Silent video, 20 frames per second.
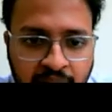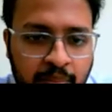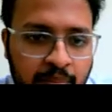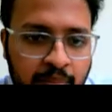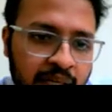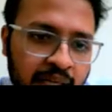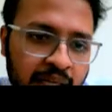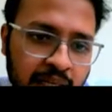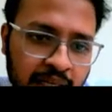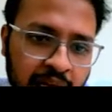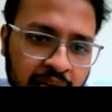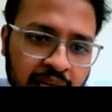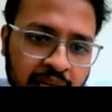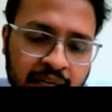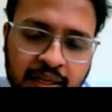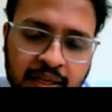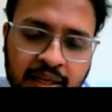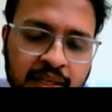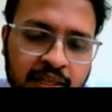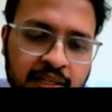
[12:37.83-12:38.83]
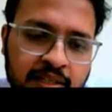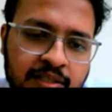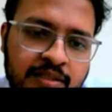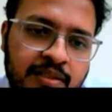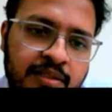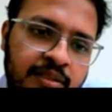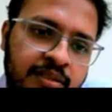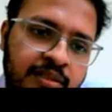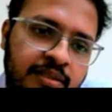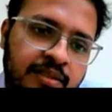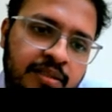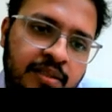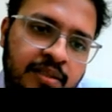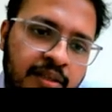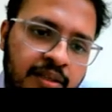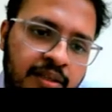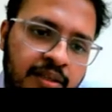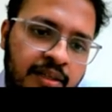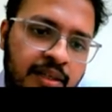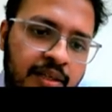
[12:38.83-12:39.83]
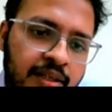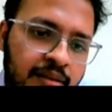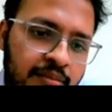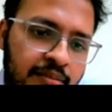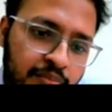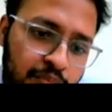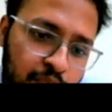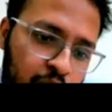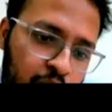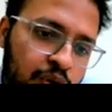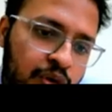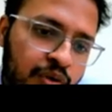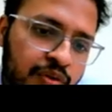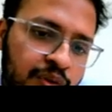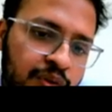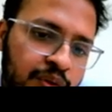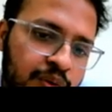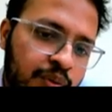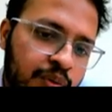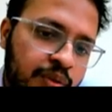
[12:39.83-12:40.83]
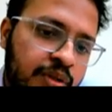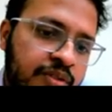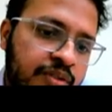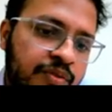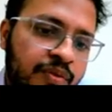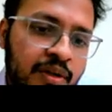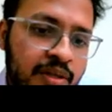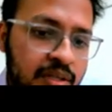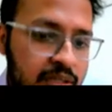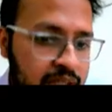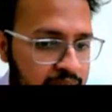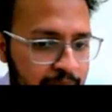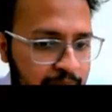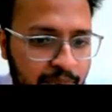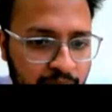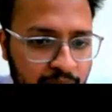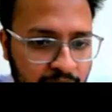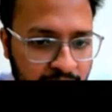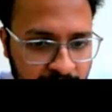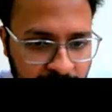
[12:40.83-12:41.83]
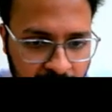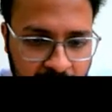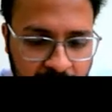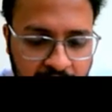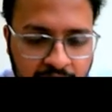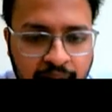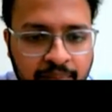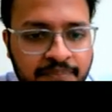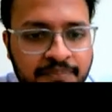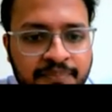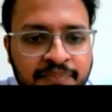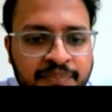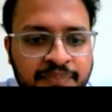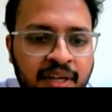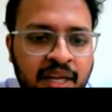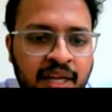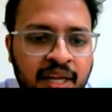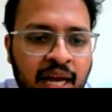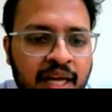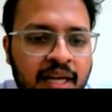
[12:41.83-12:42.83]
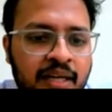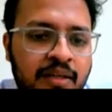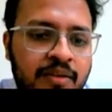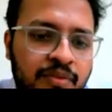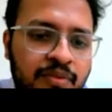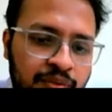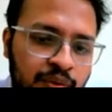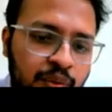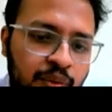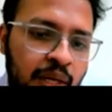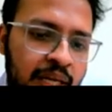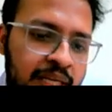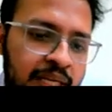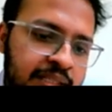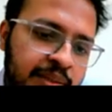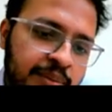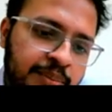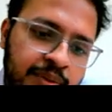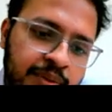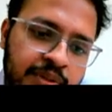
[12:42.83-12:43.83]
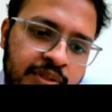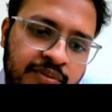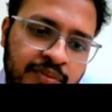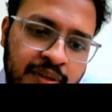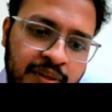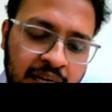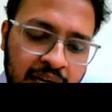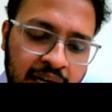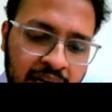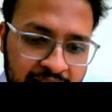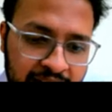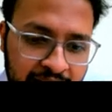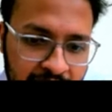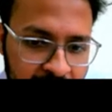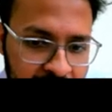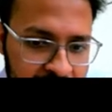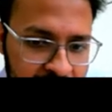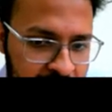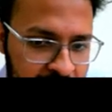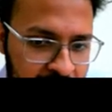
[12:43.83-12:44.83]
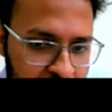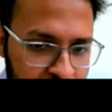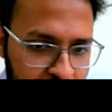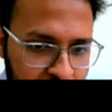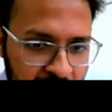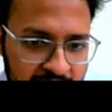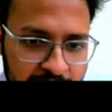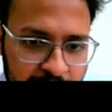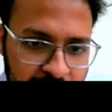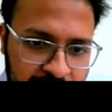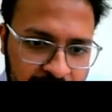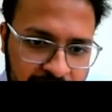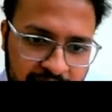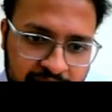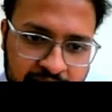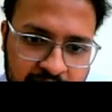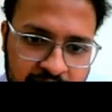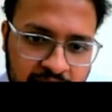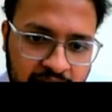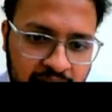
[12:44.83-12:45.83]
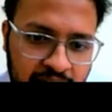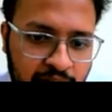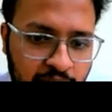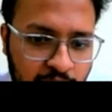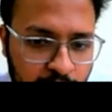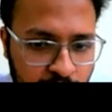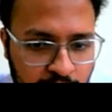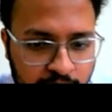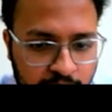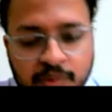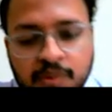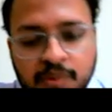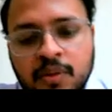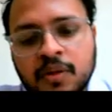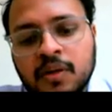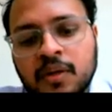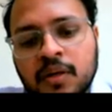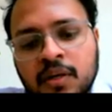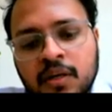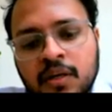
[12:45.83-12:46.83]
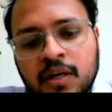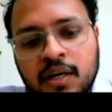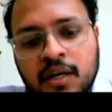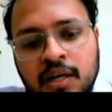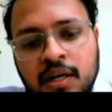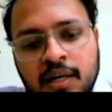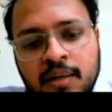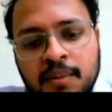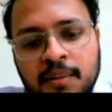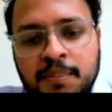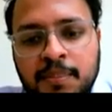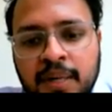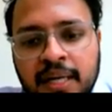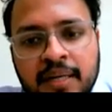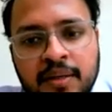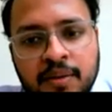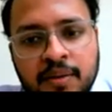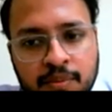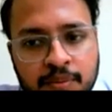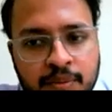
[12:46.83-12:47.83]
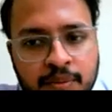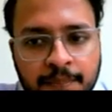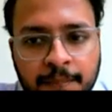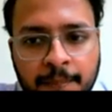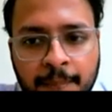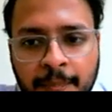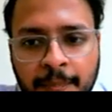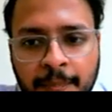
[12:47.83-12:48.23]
But again, it is more of the role is for supportive care. And a few case reports where IVIG and plasmapheresis have also played a role.